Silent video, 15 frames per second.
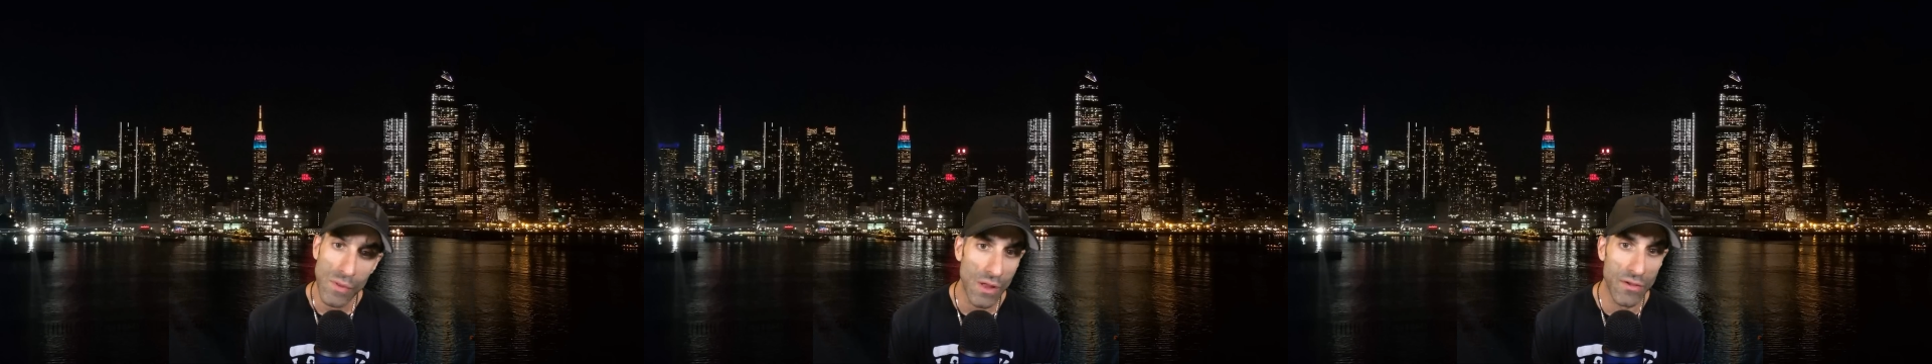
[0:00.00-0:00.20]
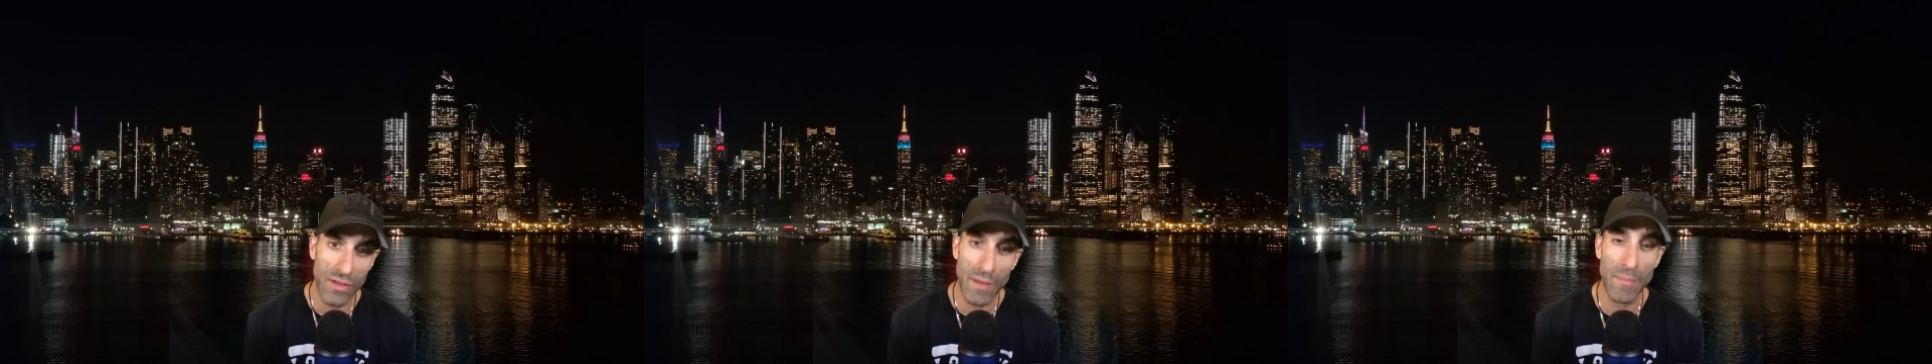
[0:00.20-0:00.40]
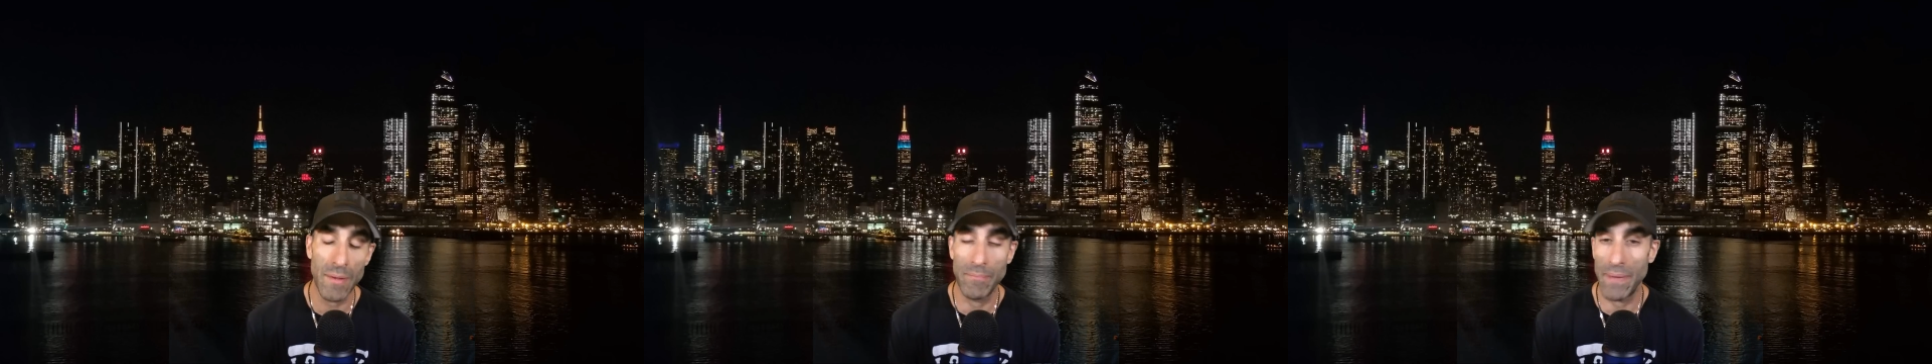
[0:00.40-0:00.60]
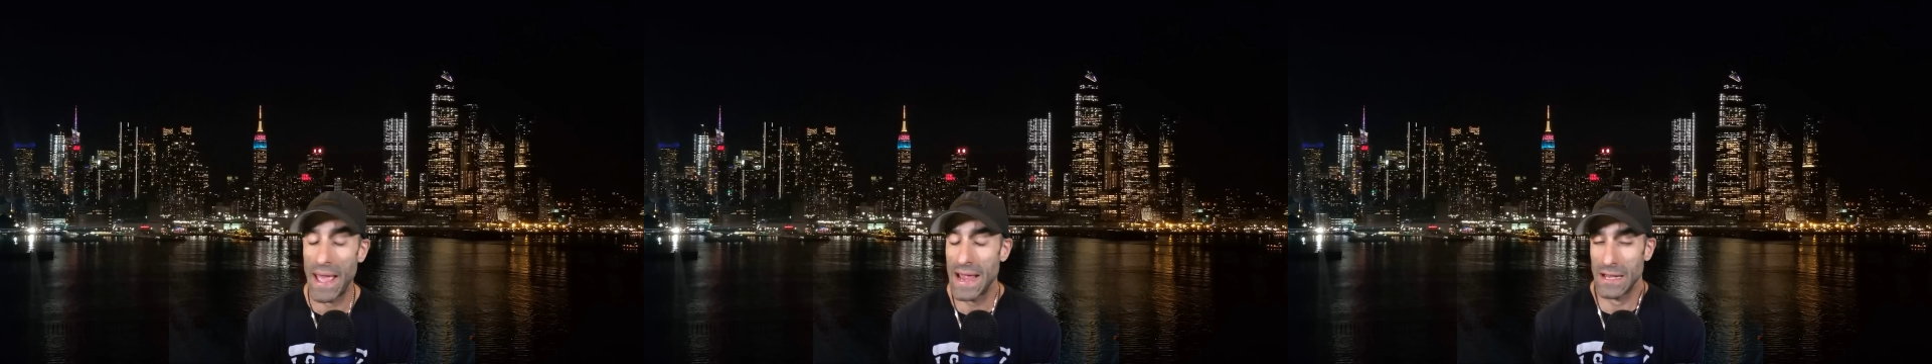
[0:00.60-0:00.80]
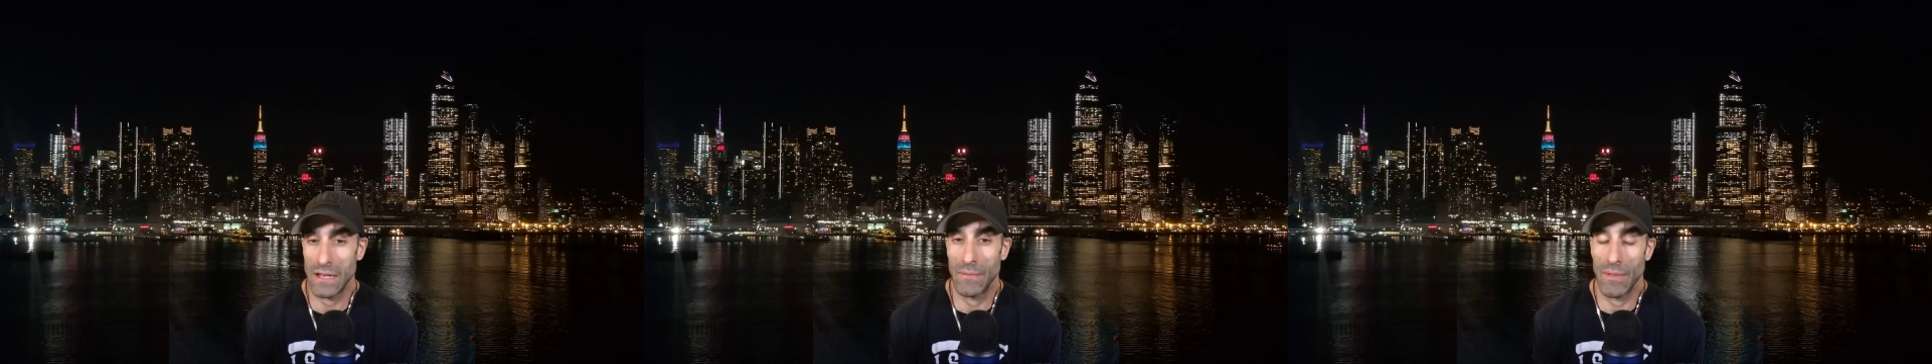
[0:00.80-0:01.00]
They've been
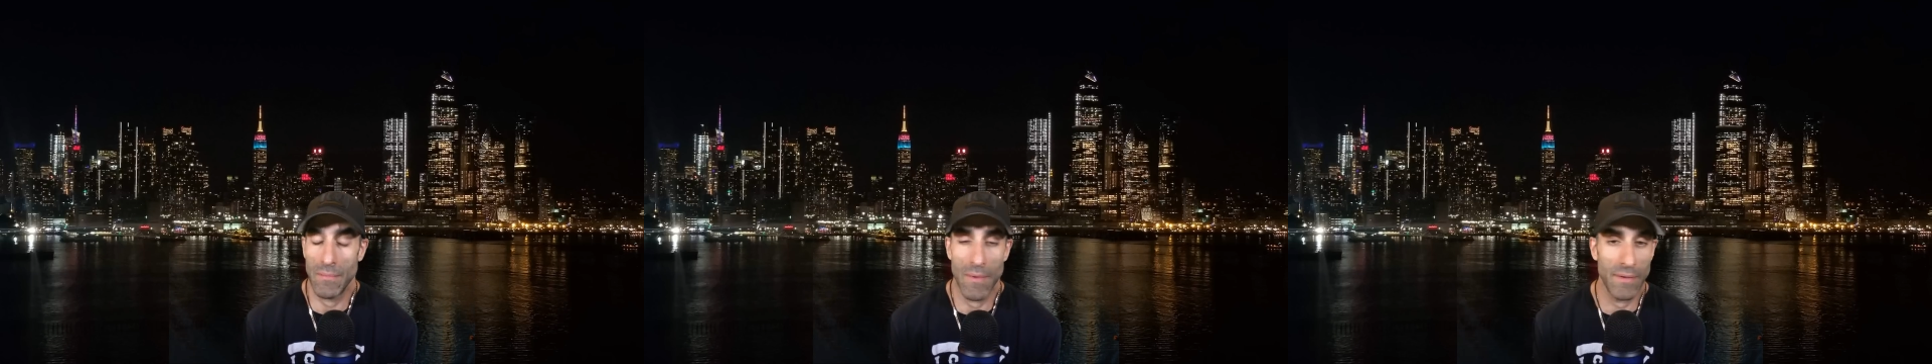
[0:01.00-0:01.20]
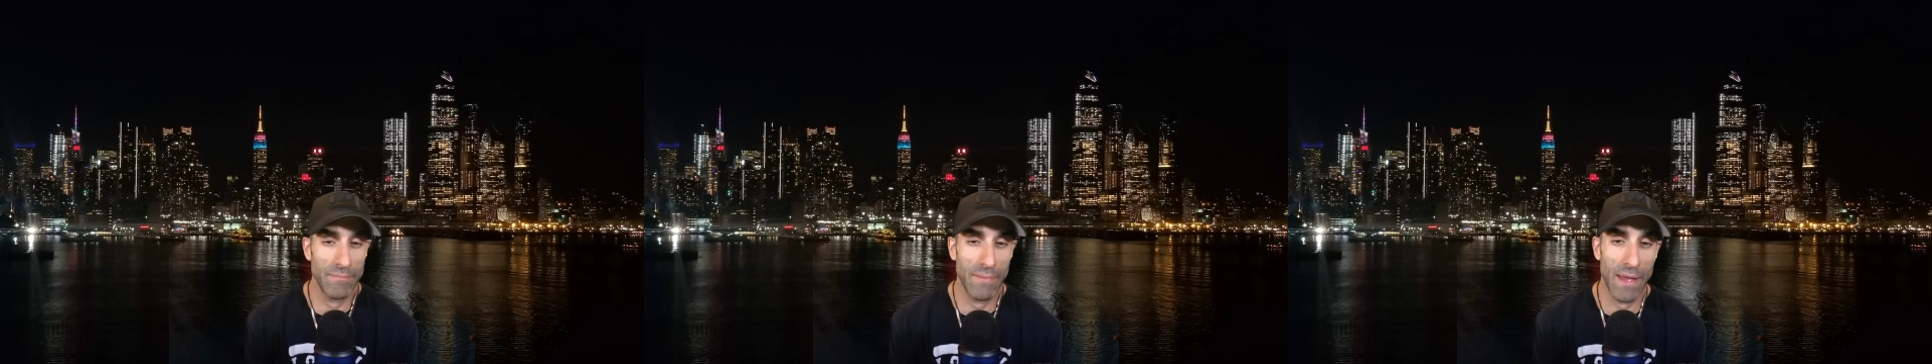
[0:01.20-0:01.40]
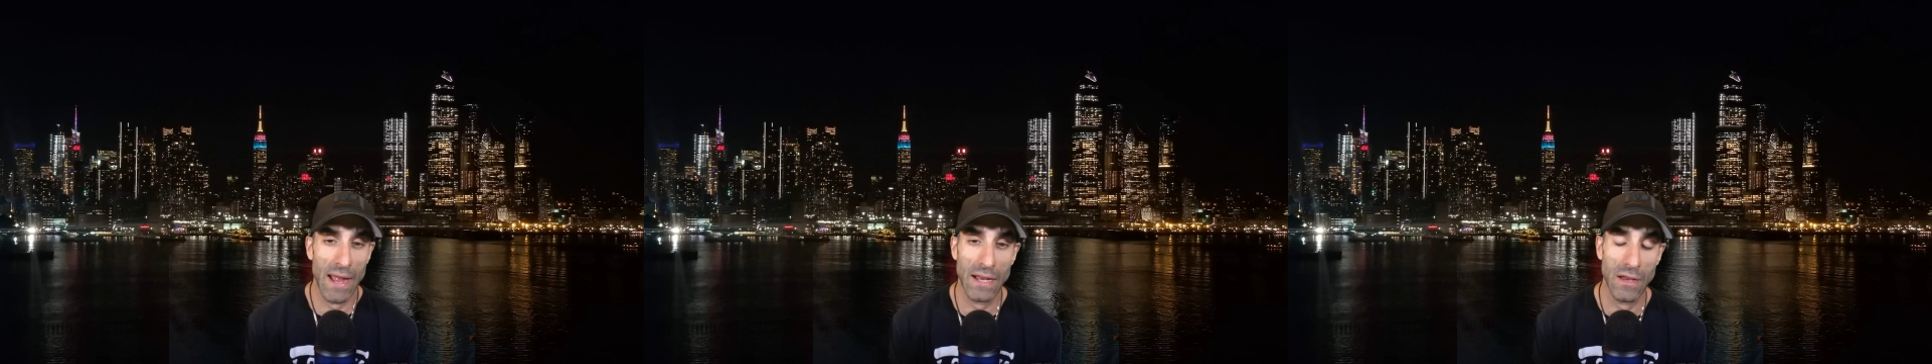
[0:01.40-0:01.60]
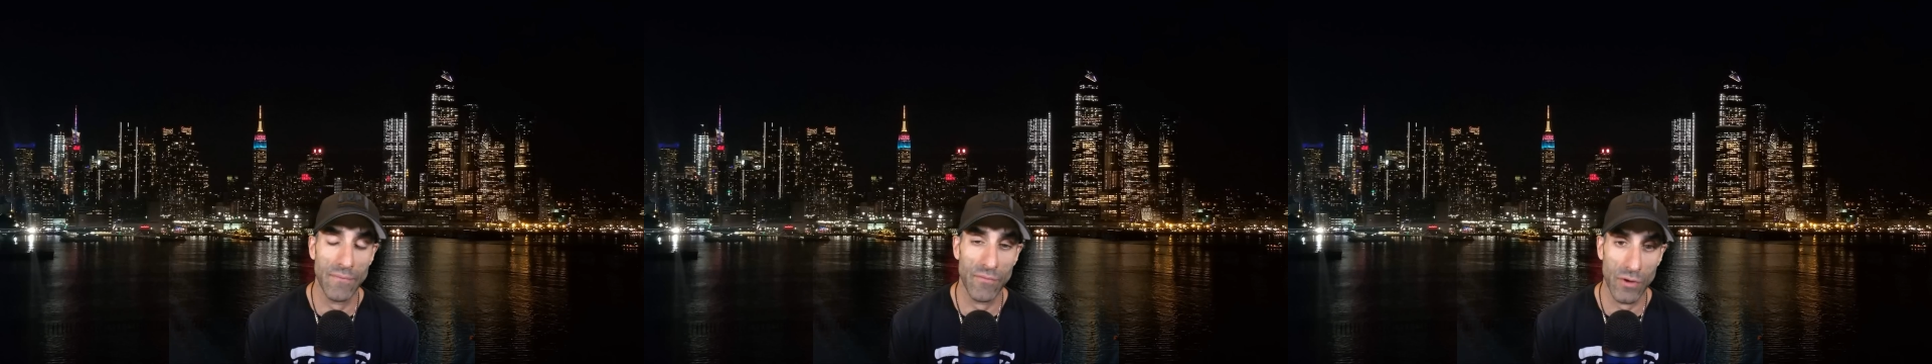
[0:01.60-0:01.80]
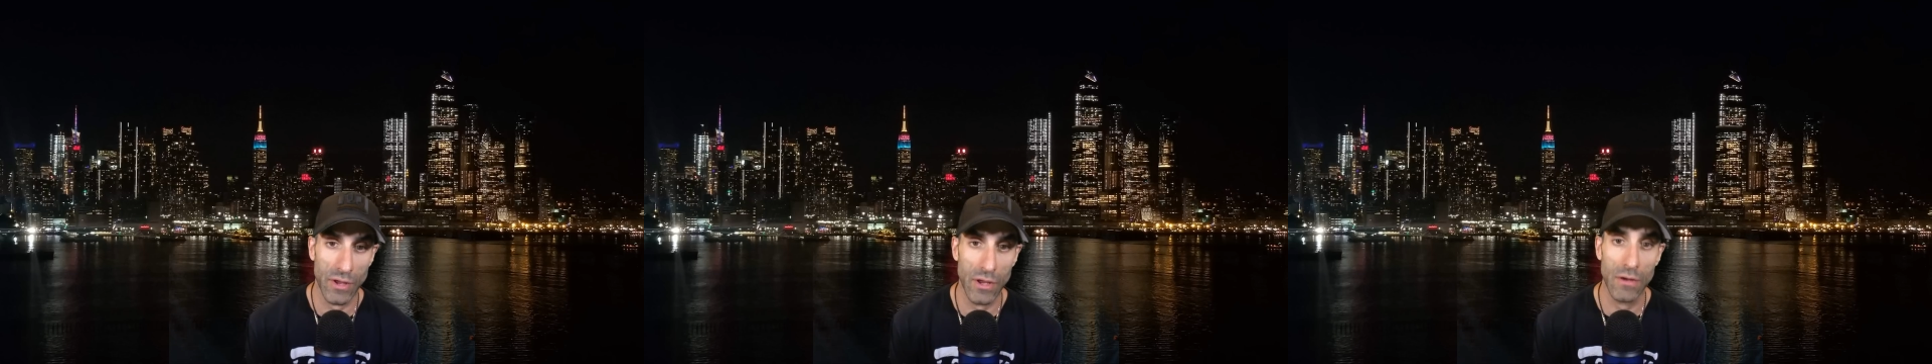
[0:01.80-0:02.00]
banged up. They've been banged
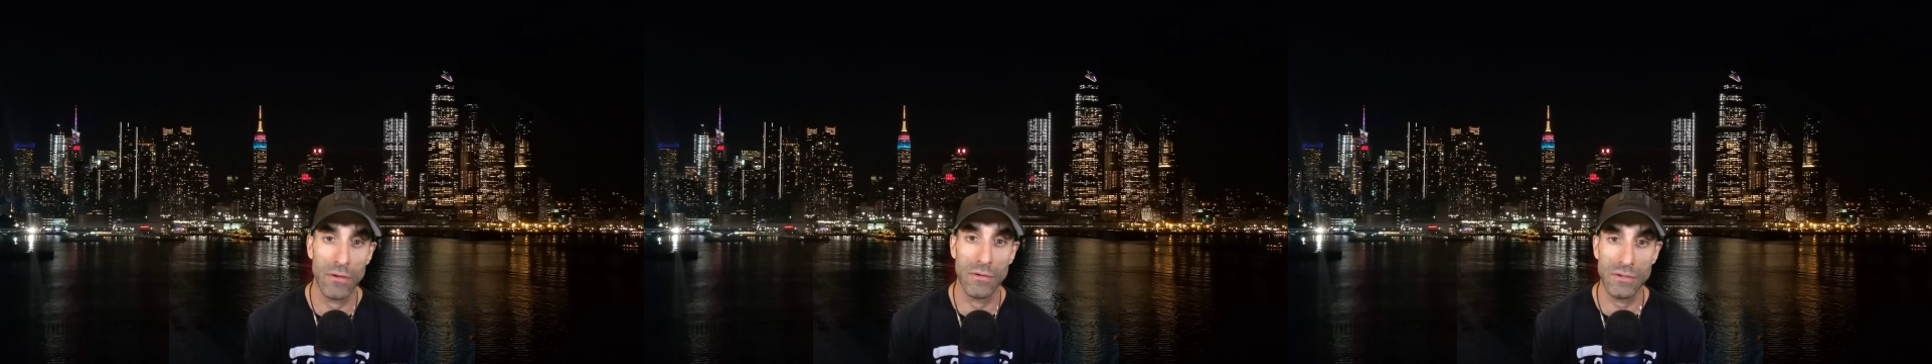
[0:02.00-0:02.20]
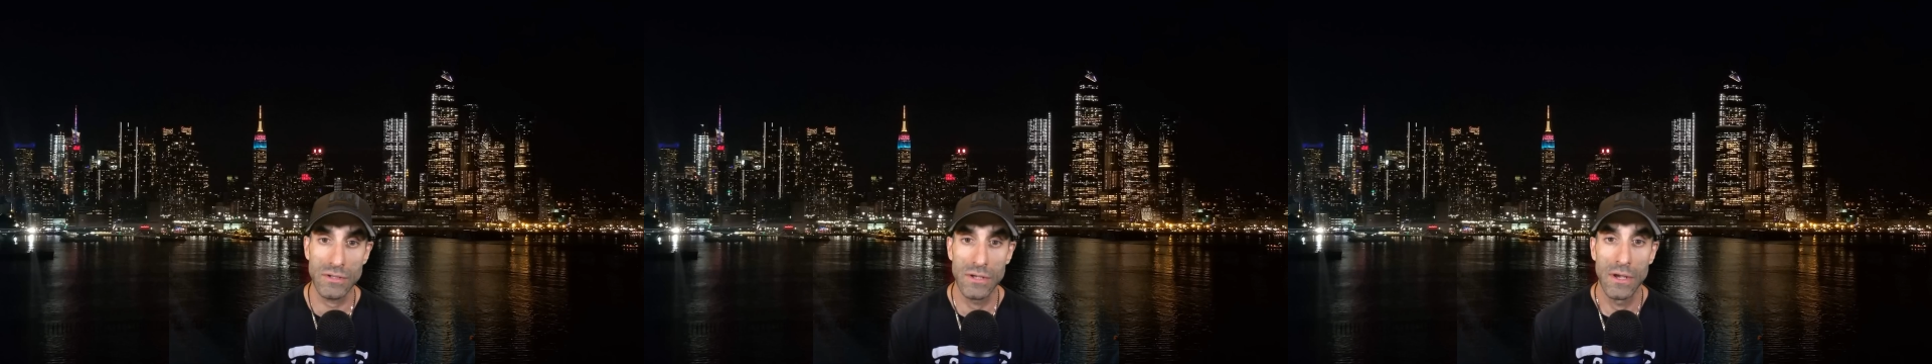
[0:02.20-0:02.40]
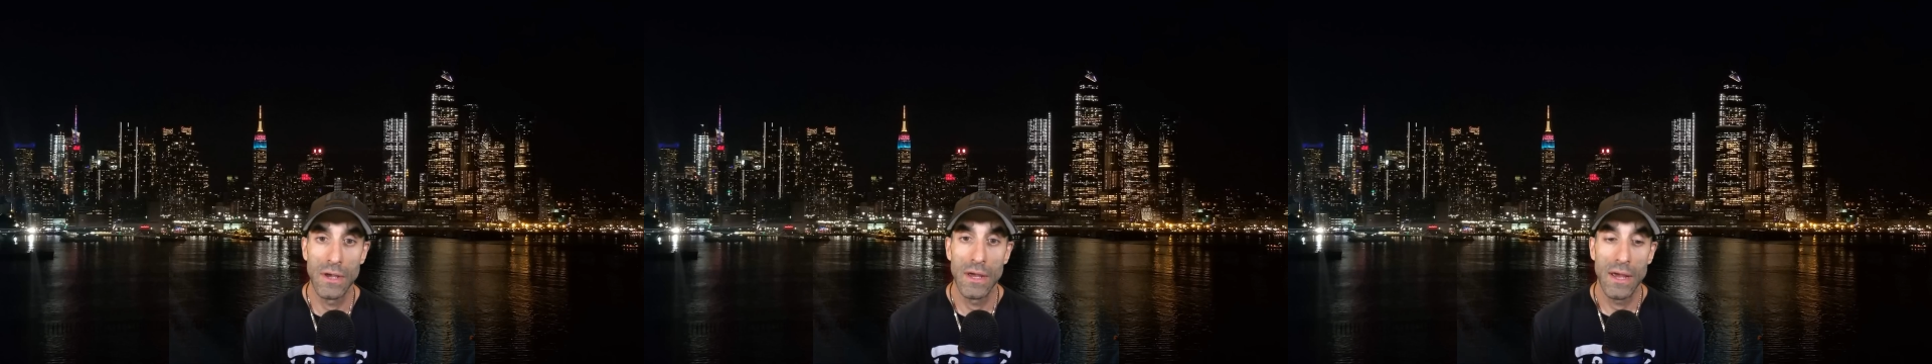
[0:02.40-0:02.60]
up for years.